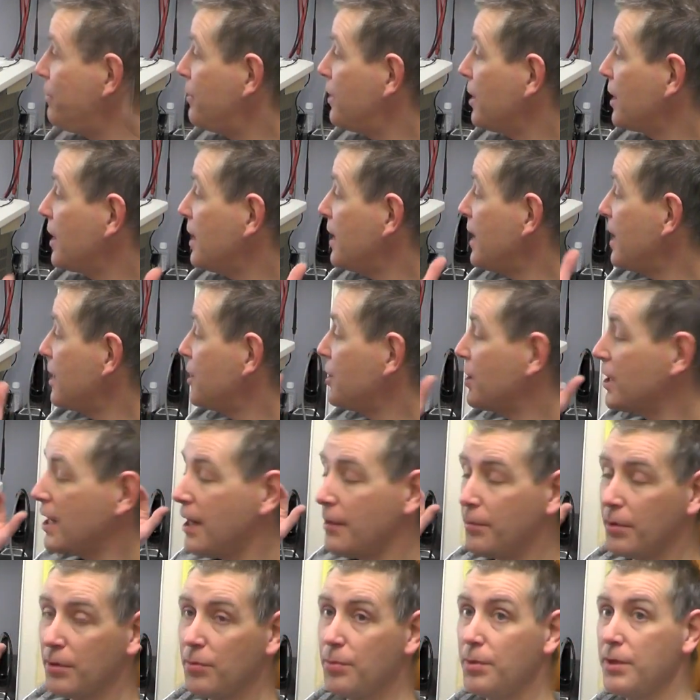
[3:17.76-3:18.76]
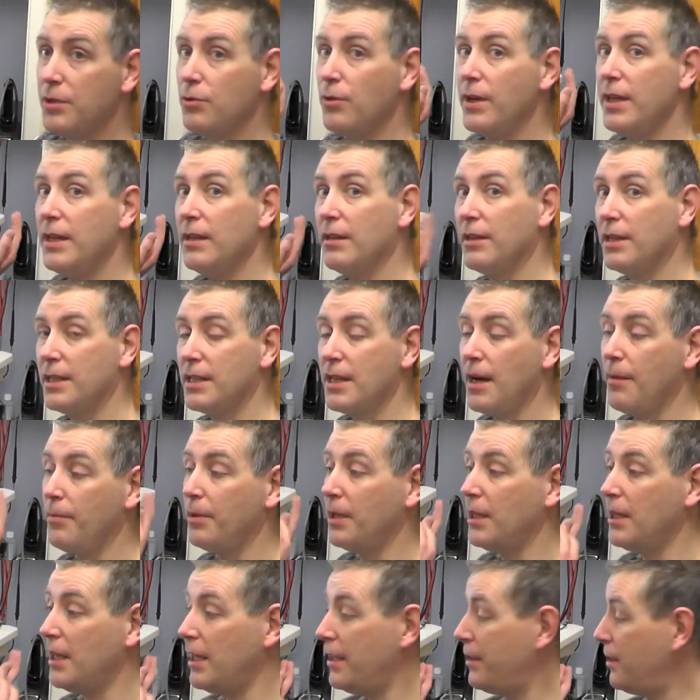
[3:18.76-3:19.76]
the connection cable between the
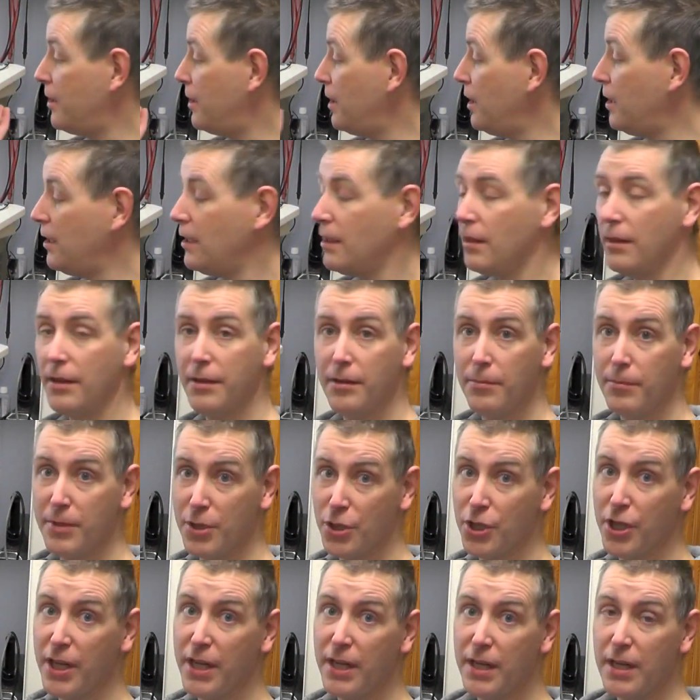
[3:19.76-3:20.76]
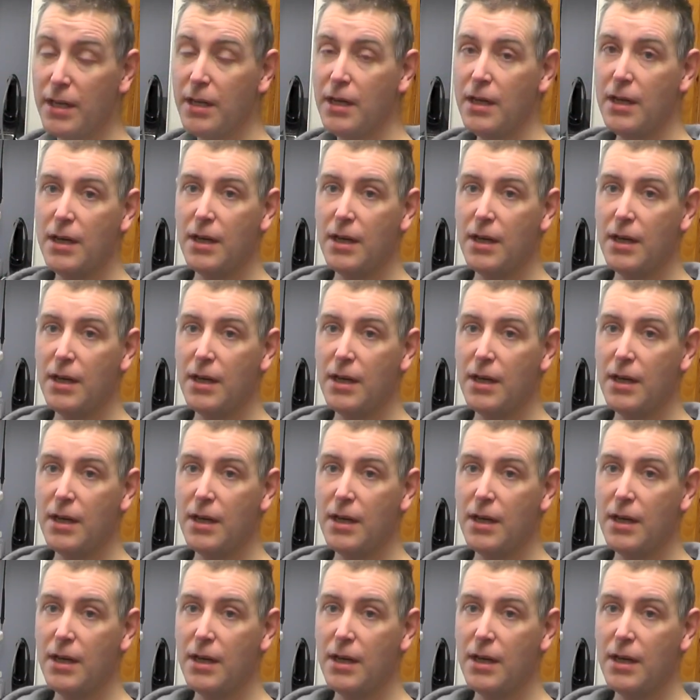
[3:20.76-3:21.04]
tablet and the and the machine.